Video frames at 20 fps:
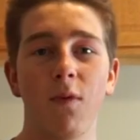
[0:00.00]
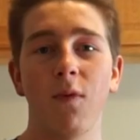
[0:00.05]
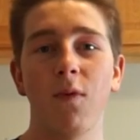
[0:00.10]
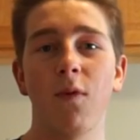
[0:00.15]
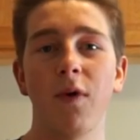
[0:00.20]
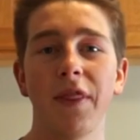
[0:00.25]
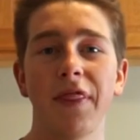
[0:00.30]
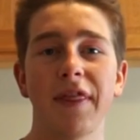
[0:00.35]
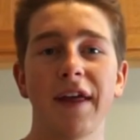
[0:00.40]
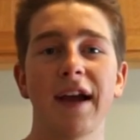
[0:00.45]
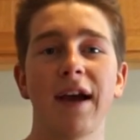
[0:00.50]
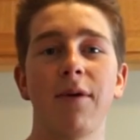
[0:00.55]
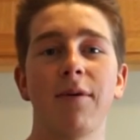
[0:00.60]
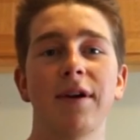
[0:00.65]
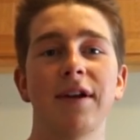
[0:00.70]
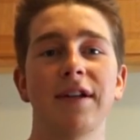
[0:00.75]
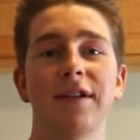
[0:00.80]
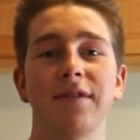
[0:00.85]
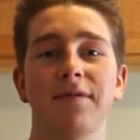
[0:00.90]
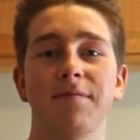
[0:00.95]
One thing I
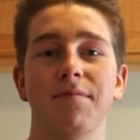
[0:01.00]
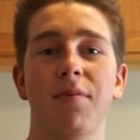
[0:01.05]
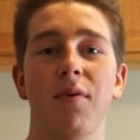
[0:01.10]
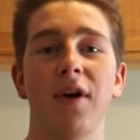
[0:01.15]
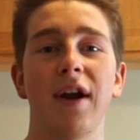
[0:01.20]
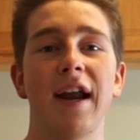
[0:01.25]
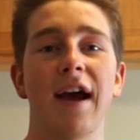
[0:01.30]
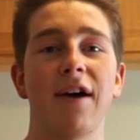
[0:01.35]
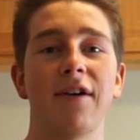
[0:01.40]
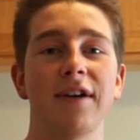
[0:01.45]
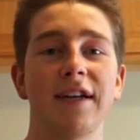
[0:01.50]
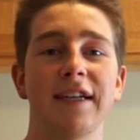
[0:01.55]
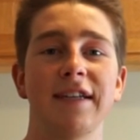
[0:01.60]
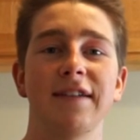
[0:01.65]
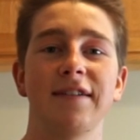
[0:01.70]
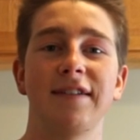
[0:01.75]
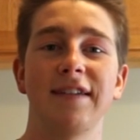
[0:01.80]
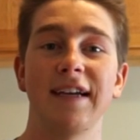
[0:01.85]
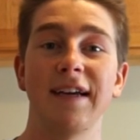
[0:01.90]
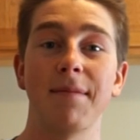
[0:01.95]
want to point out
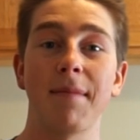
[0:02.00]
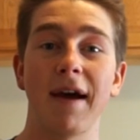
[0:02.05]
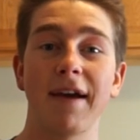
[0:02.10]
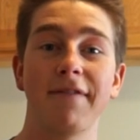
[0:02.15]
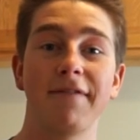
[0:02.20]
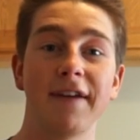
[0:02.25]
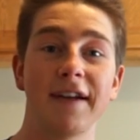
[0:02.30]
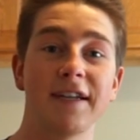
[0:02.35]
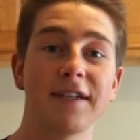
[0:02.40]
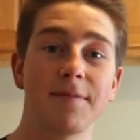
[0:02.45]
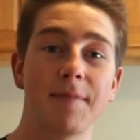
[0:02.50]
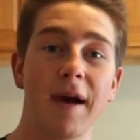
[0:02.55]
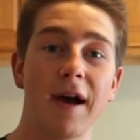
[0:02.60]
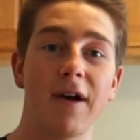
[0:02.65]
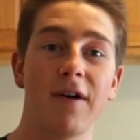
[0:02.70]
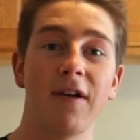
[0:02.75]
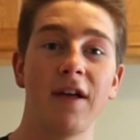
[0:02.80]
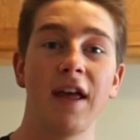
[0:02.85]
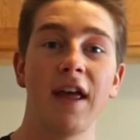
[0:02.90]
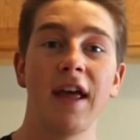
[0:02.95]
is in
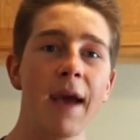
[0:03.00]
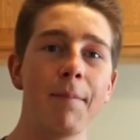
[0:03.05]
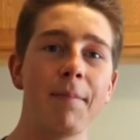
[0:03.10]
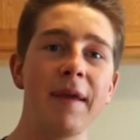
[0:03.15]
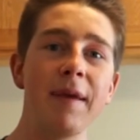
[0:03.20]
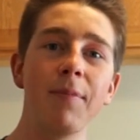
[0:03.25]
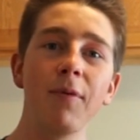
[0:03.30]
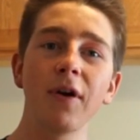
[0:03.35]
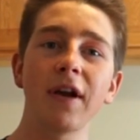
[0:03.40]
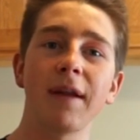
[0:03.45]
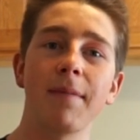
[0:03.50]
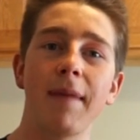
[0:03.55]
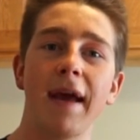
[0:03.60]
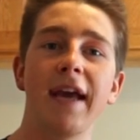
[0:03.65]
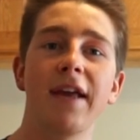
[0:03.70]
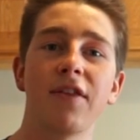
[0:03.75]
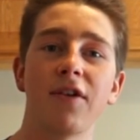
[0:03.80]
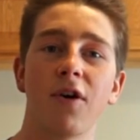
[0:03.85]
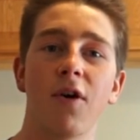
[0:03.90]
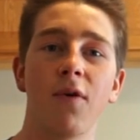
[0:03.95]
MyFitnessPal, people can
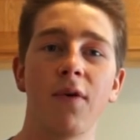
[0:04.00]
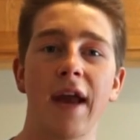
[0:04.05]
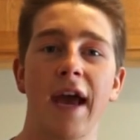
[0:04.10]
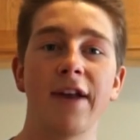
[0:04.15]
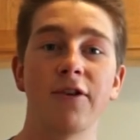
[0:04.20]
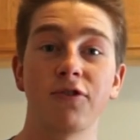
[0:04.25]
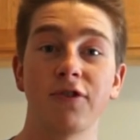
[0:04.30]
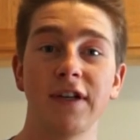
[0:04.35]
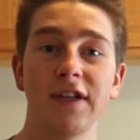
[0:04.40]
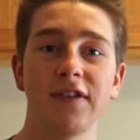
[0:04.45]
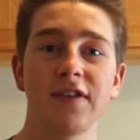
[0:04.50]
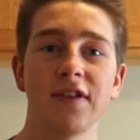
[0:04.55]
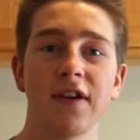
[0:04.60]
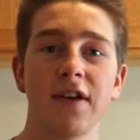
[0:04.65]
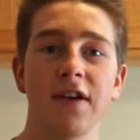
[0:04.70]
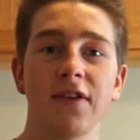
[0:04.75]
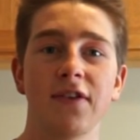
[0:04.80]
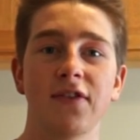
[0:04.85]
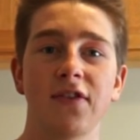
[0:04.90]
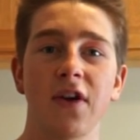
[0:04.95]
make their own entries.
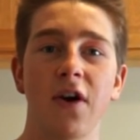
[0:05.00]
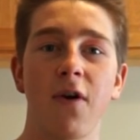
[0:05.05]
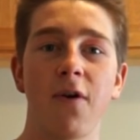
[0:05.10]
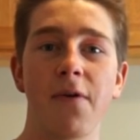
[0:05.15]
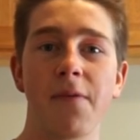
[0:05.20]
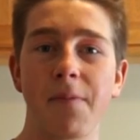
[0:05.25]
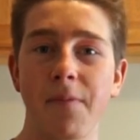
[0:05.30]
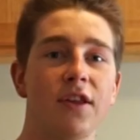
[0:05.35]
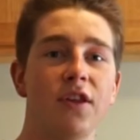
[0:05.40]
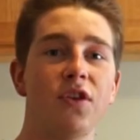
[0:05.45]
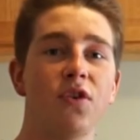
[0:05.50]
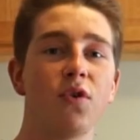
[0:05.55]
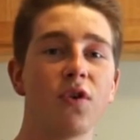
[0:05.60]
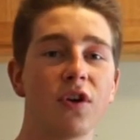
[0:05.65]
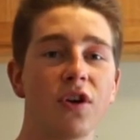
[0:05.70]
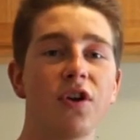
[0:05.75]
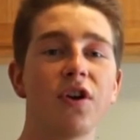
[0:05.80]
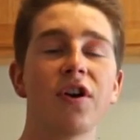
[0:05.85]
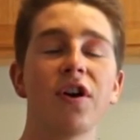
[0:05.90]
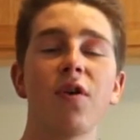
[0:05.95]
So
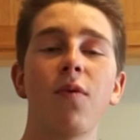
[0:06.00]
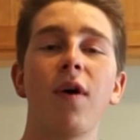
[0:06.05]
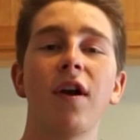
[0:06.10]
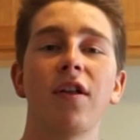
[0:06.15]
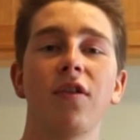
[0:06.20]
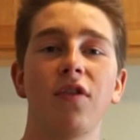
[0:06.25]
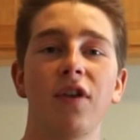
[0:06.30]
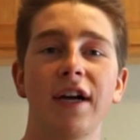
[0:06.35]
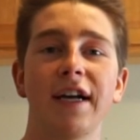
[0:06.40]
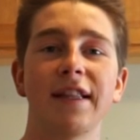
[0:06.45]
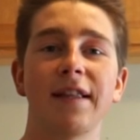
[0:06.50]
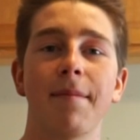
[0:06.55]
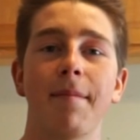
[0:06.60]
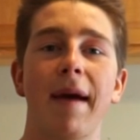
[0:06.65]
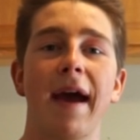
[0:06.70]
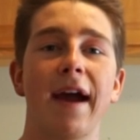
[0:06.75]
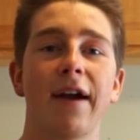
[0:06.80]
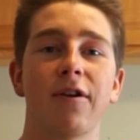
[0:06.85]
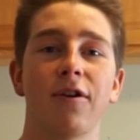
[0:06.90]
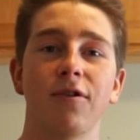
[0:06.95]
you're going to want to look at the
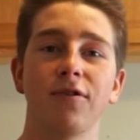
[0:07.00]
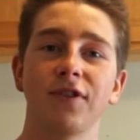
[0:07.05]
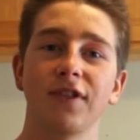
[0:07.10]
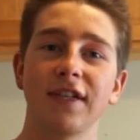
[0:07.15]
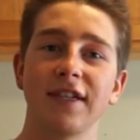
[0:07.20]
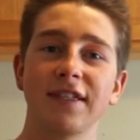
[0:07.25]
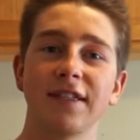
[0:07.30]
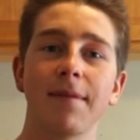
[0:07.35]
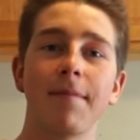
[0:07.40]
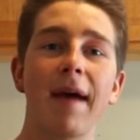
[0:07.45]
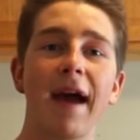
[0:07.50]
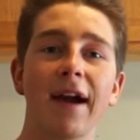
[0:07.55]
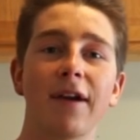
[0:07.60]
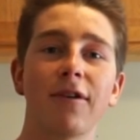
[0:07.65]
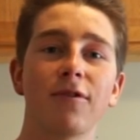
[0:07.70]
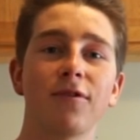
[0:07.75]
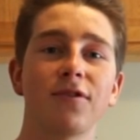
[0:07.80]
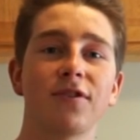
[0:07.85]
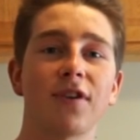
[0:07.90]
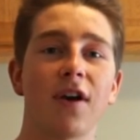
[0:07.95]
macros because the
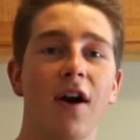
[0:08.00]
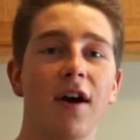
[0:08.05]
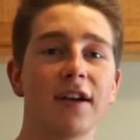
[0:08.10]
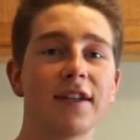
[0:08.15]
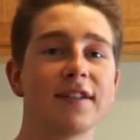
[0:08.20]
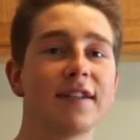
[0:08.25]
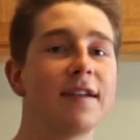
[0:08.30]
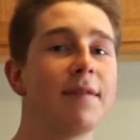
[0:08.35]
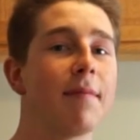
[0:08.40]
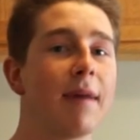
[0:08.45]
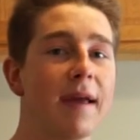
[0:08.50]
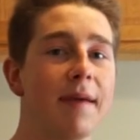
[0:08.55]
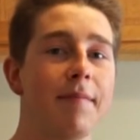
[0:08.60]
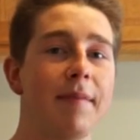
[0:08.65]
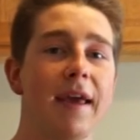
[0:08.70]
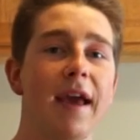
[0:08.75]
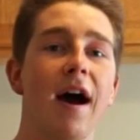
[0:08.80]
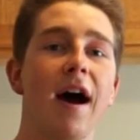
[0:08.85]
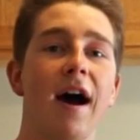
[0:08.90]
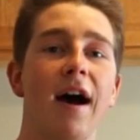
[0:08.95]
macros honestly might
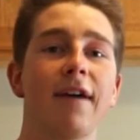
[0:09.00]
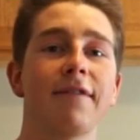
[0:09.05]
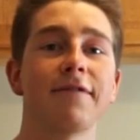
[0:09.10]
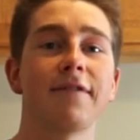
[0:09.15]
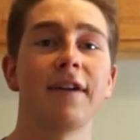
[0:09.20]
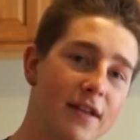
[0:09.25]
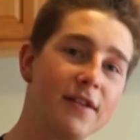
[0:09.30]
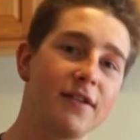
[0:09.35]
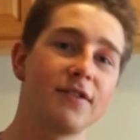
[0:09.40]
be off.